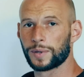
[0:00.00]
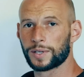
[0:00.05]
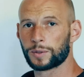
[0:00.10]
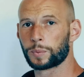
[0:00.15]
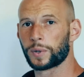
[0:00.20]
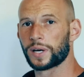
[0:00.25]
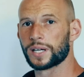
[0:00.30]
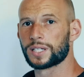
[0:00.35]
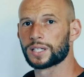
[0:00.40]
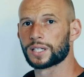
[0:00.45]
the
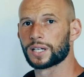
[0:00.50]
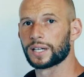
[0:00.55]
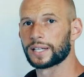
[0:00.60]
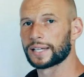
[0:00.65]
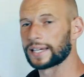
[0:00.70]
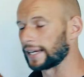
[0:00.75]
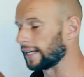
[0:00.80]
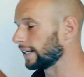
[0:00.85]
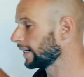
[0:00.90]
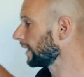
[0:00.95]
best price you're
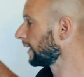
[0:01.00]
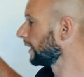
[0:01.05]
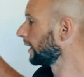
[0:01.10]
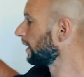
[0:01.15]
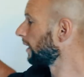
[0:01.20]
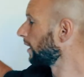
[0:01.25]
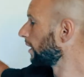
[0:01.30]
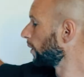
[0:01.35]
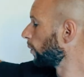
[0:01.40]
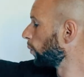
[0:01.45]
gonna get.
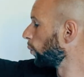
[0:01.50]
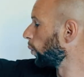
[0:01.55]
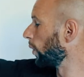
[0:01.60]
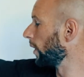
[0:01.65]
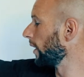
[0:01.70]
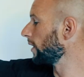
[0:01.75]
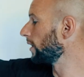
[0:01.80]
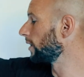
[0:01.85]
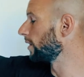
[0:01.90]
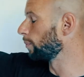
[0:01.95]

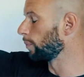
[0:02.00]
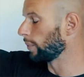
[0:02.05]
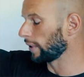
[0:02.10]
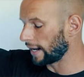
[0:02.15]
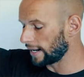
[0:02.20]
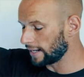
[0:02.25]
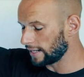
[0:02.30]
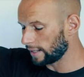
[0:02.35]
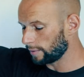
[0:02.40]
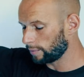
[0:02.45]
With
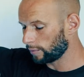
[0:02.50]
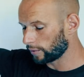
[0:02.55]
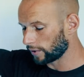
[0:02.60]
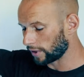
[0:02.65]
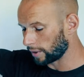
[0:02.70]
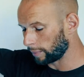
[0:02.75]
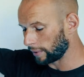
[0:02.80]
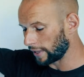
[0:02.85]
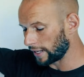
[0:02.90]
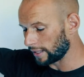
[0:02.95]
Platinum,
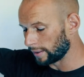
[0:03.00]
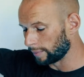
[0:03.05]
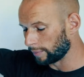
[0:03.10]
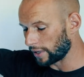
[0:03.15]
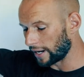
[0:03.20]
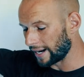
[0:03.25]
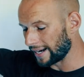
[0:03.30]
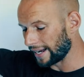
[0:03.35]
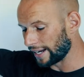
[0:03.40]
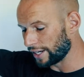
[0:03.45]
with the Platinum
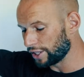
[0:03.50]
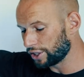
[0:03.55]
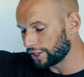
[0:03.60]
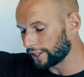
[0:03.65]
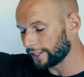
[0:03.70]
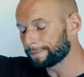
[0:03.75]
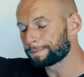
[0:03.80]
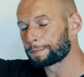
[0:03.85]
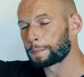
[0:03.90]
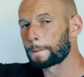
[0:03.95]

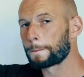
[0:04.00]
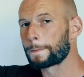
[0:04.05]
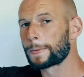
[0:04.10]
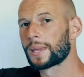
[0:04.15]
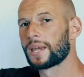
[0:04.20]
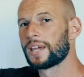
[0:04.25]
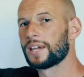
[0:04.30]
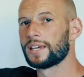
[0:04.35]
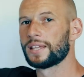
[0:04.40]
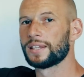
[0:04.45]
900,
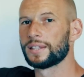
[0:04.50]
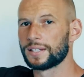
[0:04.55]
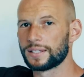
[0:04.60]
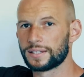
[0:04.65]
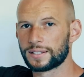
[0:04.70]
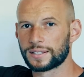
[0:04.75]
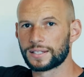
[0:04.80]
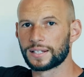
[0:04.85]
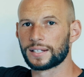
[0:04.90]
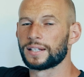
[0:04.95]

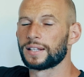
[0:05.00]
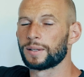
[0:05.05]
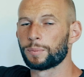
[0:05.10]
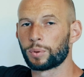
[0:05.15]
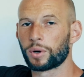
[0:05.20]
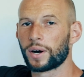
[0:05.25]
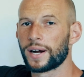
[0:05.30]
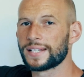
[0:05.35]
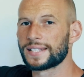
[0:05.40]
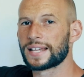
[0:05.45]
the
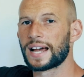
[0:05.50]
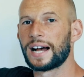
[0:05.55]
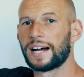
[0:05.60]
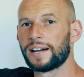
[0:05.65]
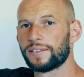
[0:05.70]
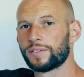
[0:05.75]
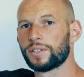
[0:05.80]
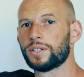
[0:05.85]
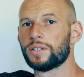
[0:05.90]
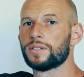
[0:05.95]
price
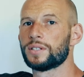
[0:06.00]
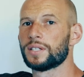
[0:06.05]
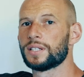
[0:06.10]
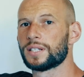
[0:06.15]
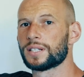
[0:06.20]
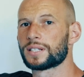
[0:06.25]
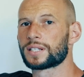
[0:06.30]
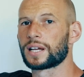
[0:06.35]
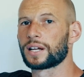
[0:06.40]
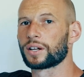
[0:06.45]
after
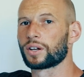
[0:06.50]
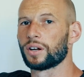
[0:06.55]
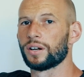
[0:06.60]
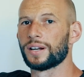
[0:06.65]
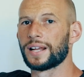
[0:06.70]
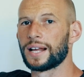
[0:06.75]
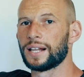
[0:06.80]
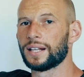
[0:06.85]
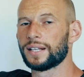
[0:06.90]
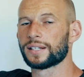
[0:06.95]
using discount
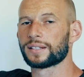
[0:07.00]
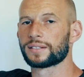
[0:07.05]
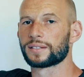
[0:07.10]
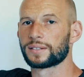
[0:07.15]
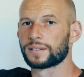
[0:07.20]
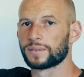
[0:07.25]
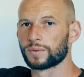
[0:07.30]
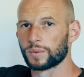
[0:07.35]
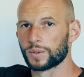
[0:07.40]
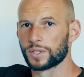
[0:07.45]
code
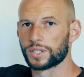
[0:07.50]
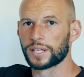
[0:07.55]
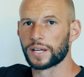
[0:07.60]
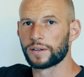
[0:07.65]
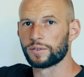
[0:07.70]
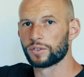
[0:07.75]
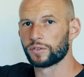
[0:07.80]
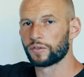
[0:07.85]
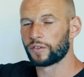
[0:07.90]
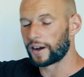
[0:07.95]
Alex, which
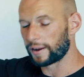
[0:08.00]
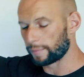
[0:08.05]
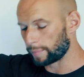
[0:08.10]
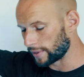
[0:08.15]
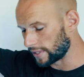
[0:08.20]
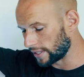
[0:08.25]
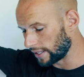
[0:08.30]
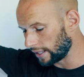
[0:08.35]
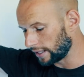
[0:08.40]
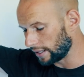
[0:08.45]
saves you
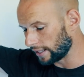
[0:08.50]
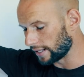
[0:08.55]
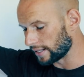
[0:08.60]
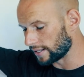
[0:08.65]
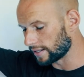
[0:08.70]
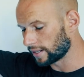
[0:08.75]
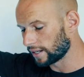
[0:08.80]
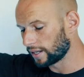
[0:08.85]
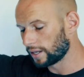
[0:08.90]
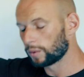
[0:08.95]
5%,
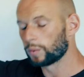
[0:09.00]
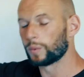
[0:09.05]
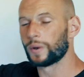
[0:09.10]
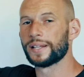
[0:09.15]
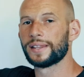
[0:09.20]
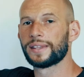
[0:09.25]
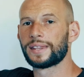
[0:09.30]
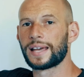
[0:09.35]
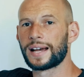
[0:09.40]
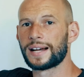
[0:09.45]
is
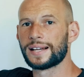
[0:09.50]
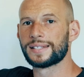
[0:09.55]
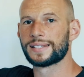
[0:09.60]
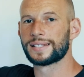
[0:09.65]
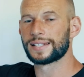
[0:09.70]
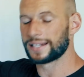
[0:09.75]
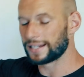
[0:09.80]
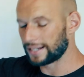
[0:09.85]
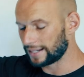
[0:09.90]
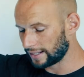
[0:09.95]

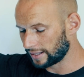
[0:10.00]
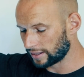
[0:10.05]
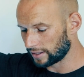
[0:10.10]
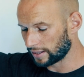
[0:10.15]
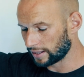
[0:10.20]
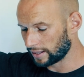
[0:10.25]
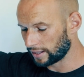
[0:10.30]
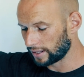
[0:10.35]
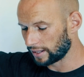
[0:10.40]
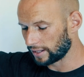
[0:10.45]

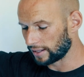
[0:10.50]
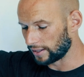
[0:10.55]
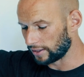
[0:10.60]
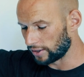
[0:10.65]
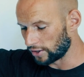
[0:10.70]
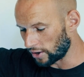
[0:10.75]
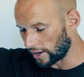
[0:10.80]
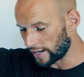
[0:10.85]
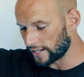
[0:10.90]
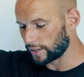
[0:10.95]

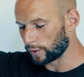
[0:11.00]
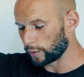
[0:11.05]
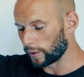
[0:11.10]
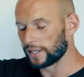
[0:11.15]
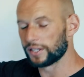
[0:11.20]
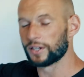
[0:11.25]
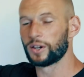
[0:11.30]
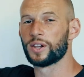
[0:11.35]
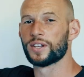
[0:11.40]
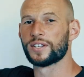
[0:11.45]

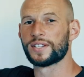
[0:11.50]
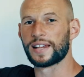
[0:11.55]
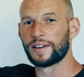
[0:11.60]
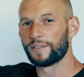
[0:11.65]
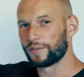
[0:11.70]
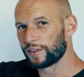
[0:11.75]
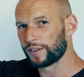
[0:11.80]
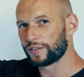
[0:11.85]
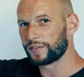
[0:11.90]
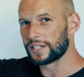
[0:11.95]

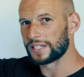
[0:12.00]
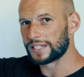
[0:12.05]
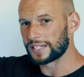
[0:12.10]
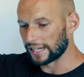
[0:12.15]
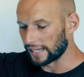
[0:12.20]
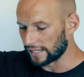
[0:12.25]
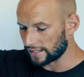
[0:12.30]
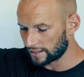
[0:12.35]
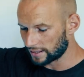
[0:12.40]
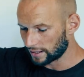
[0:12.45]

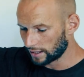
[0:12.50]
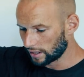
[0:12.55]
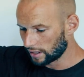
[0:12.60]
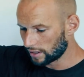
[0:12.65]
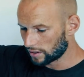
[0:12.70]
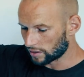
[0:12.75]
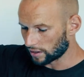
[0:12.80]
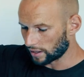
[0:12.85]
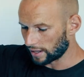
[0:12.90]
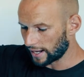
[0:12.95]
$1,091.50.
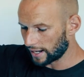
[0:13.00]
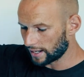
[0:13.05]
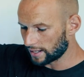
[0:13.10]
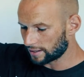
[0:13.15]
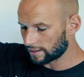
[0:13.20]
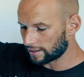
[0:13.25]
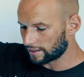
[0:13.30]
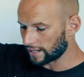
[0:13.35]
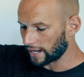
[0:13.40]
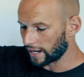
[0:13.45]
So that
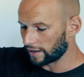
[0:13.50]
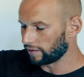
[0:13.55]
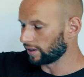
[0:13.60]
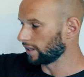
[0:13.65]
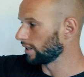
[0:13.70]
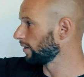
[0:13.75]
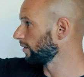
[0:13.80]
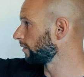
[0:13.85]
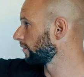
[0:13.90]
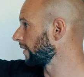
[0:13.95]
is a
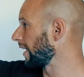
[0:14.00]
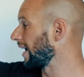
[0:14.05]
saving of